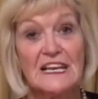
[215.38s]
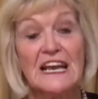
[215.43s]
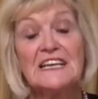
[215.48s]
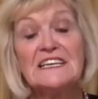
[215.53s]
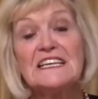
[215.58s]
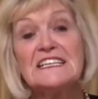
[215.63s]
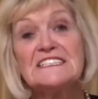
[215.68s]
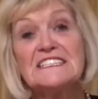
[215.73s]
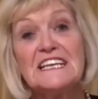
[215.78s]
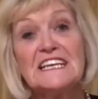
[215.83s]

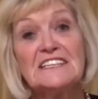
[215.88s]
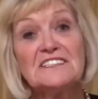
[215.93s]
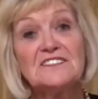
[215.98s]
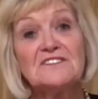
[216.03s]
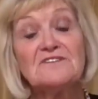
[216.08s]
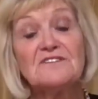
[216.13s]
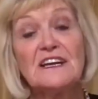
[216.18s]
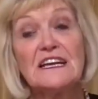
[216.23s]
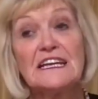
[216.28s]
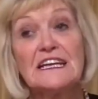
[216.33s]
and
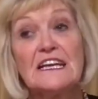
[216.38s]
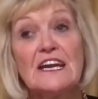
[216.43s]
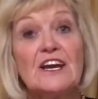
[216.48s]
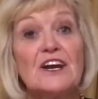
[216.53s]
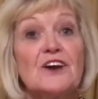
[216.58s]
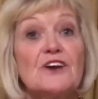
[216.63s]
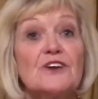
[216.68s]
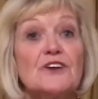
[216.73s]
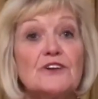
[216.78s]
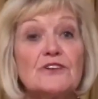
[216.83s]
identify
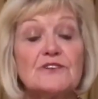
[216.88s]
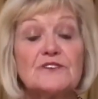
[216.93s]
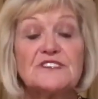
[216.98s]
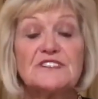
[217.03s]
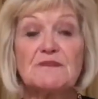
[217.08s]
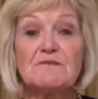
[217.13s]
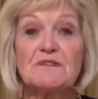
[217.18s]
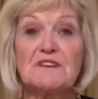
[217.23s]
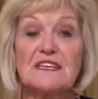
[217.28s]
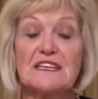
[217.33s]
who are
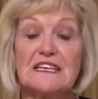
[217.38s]
some of